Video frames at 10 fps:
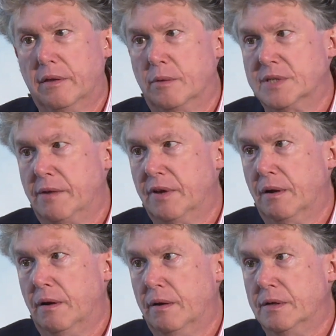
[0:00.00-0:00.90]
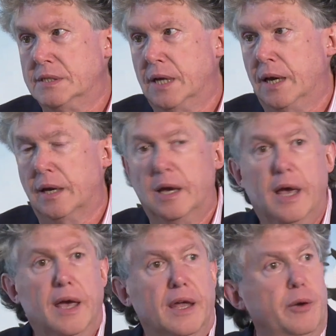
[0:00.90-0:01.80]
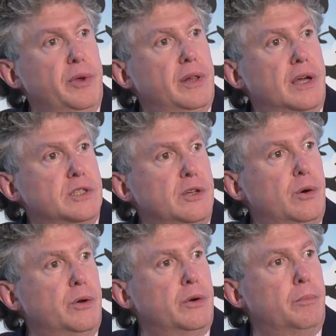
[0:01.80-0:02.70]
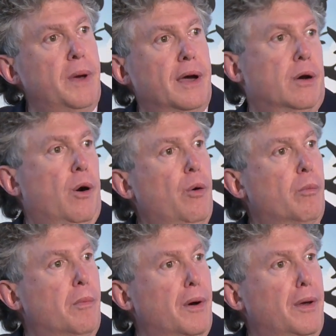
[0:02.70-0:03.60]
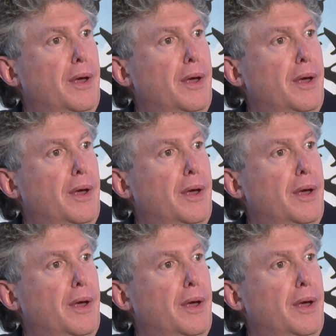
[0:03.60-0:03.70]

I thought I was having a heart attack, and I realized, no, you're back home.